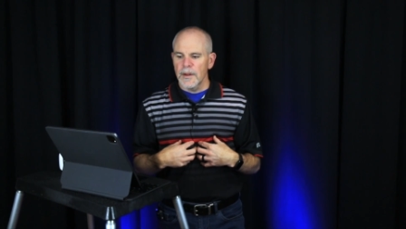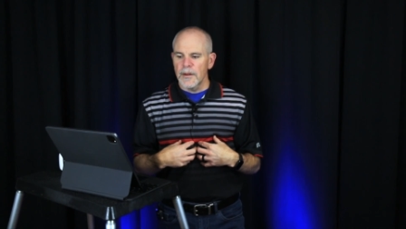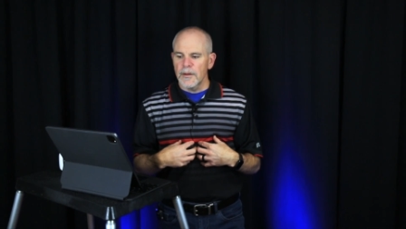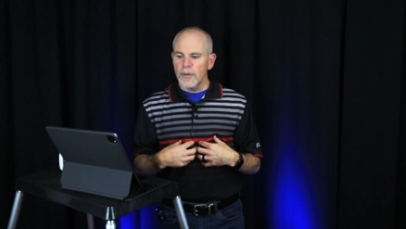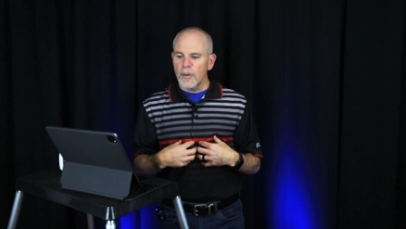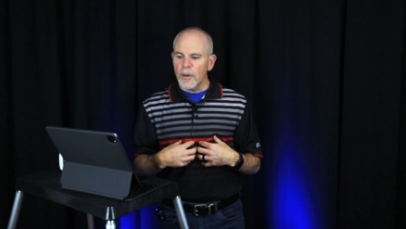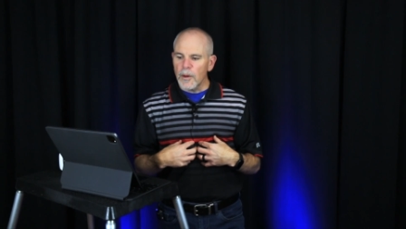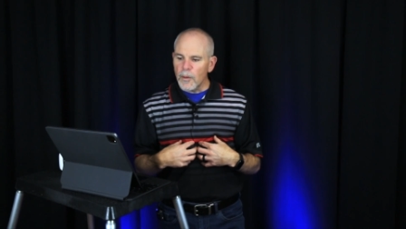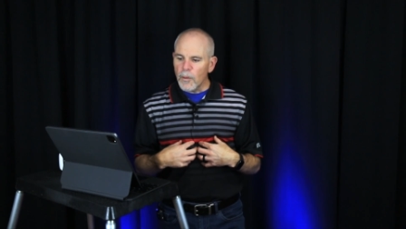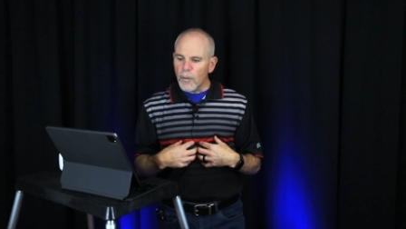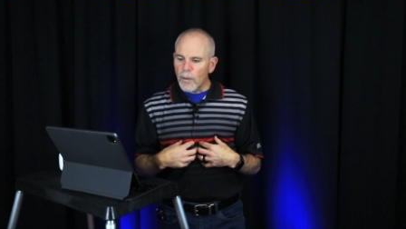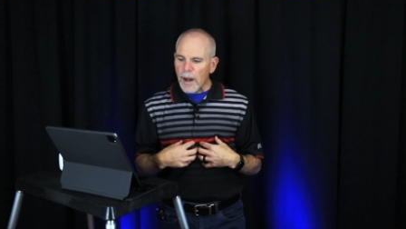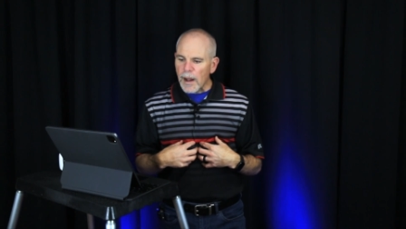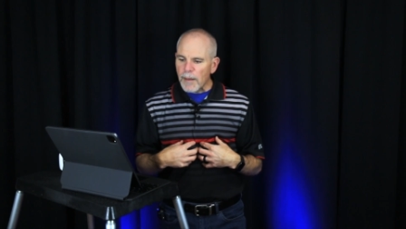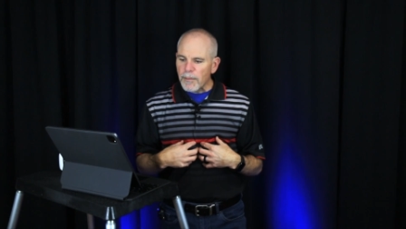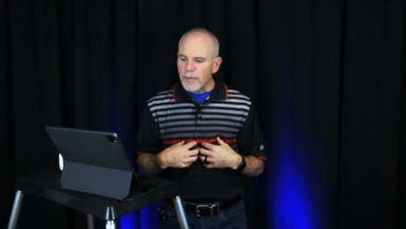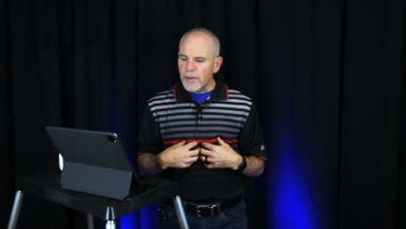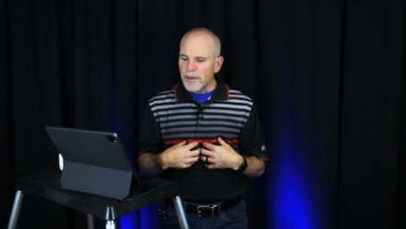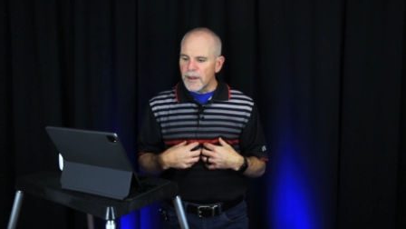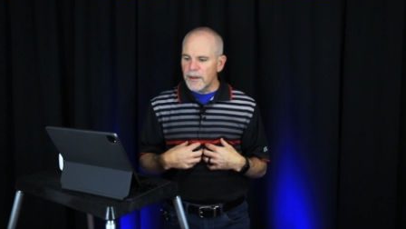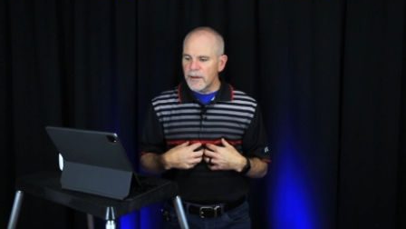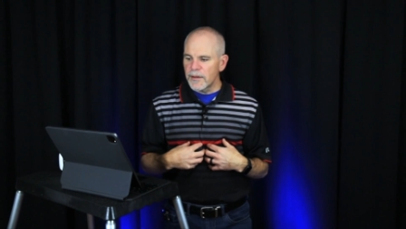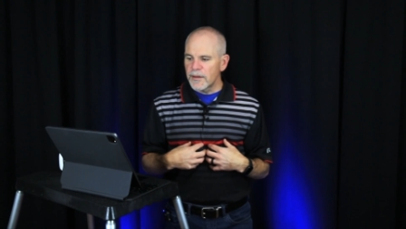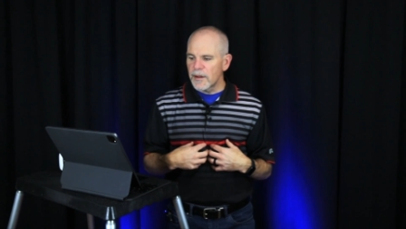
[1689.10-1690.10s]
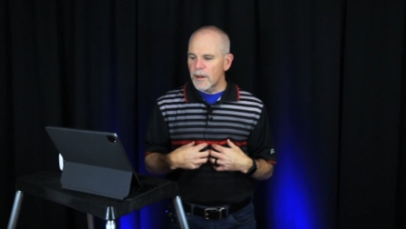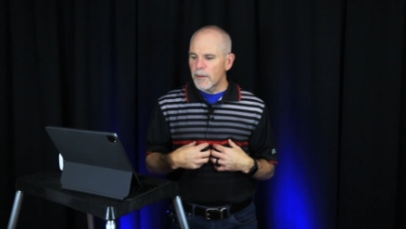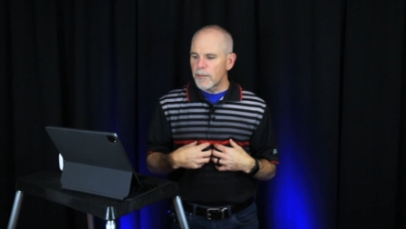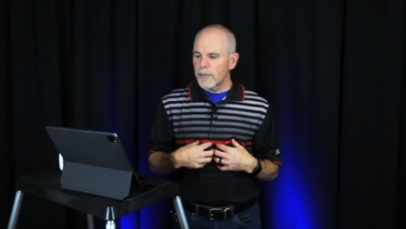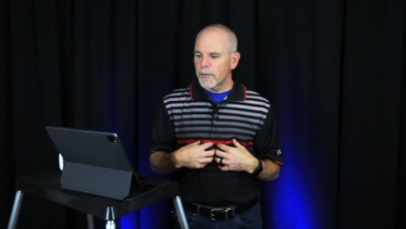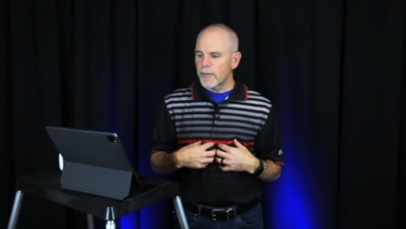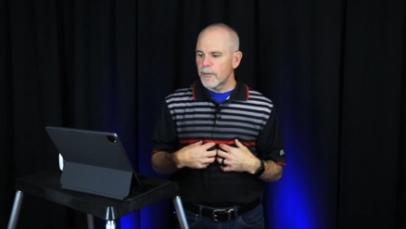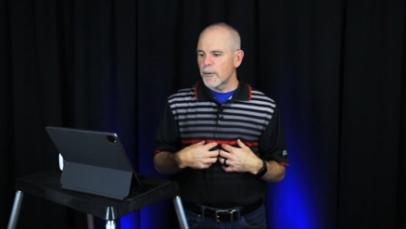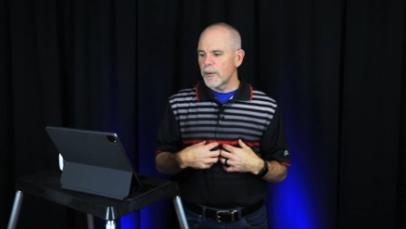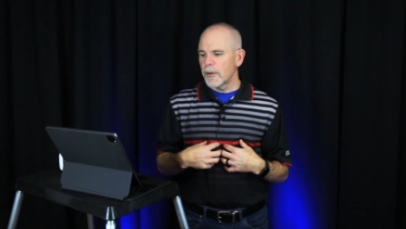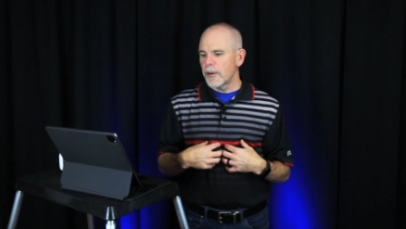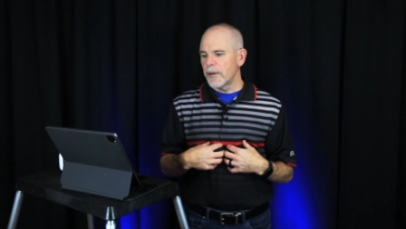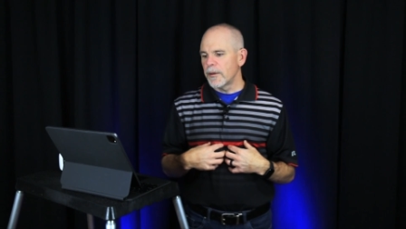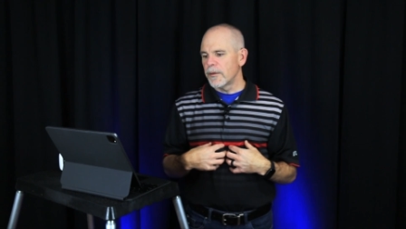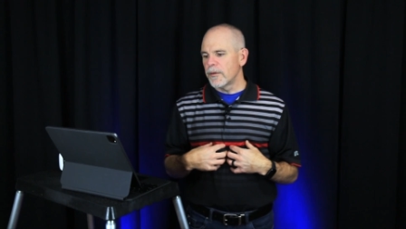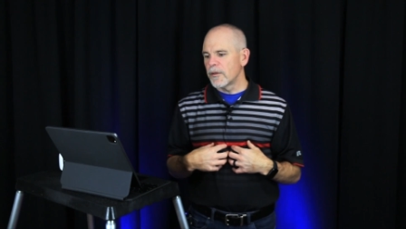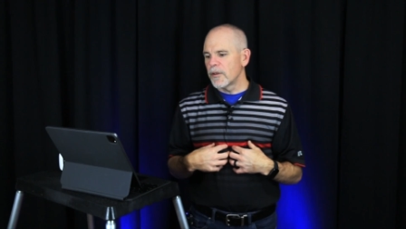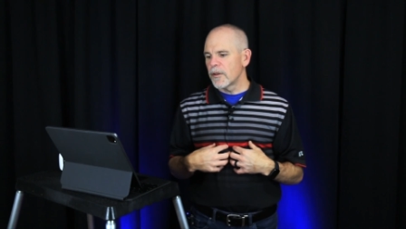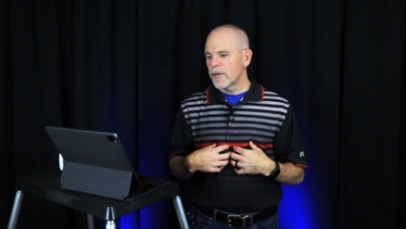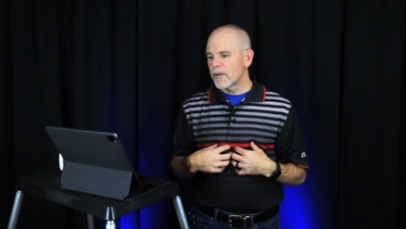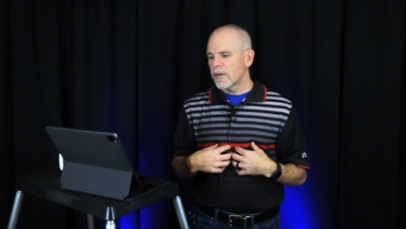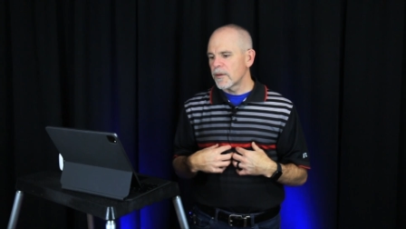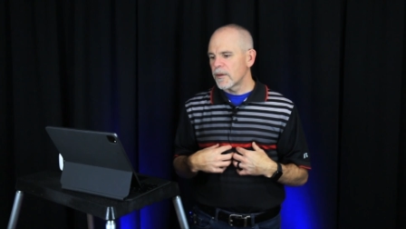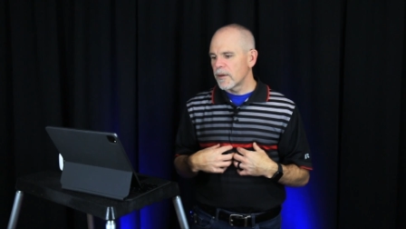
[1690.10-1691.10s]
So I want to wrap things up for you in
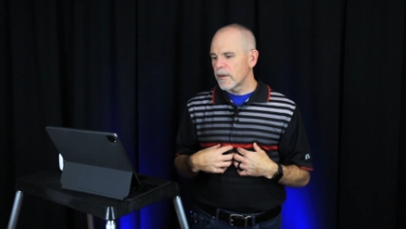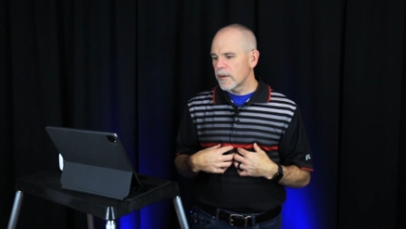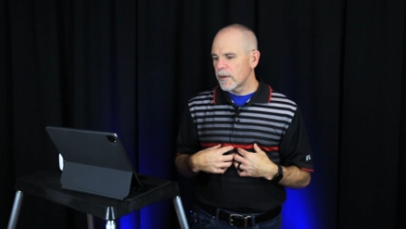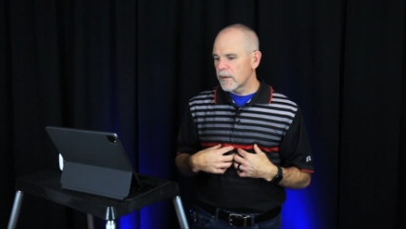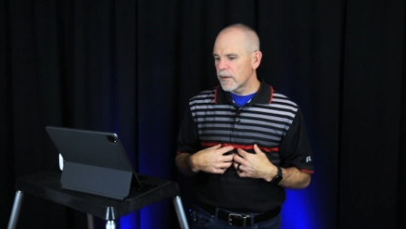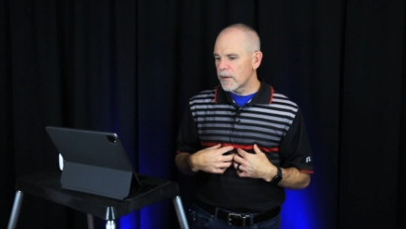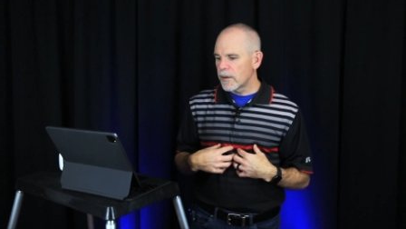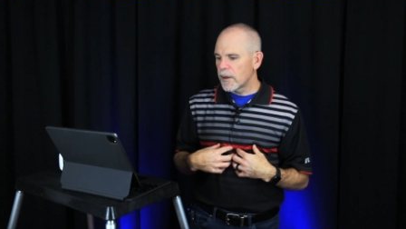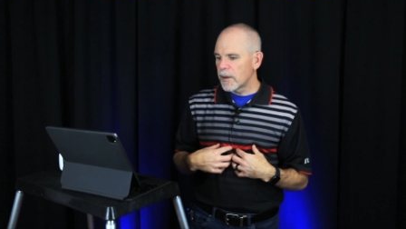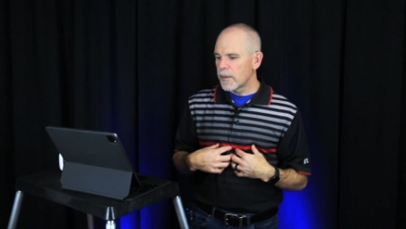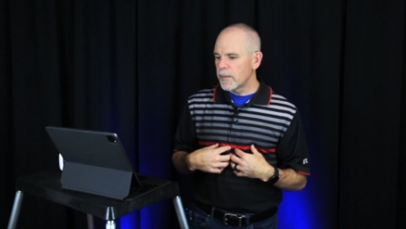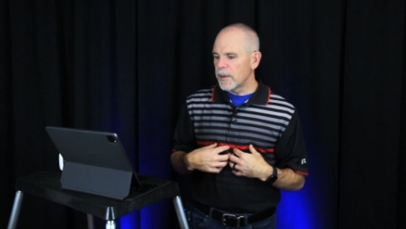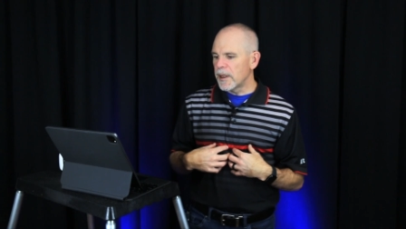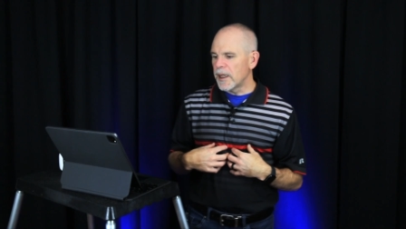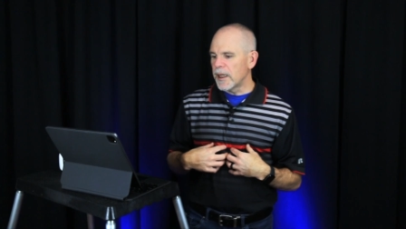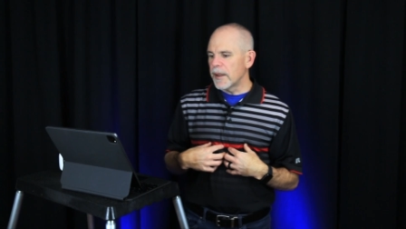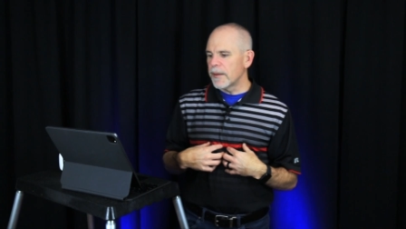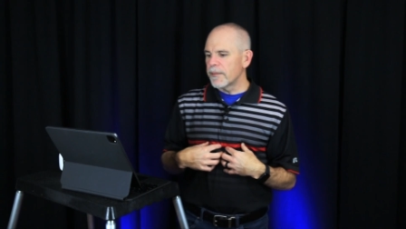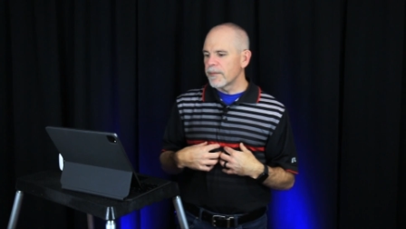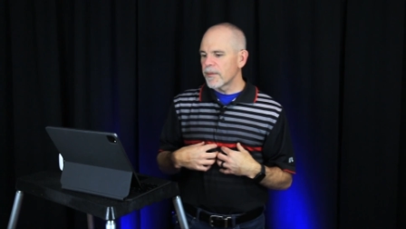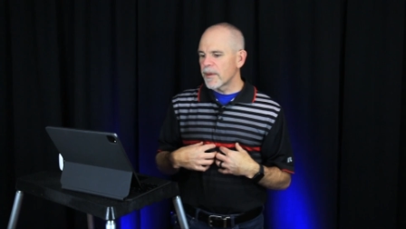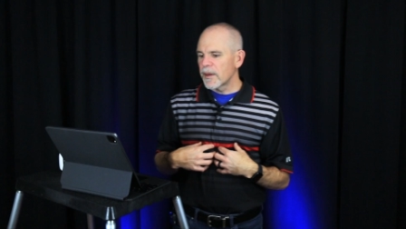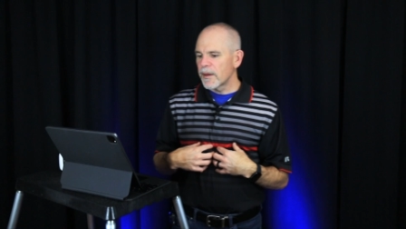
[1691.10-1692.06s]
just a minute.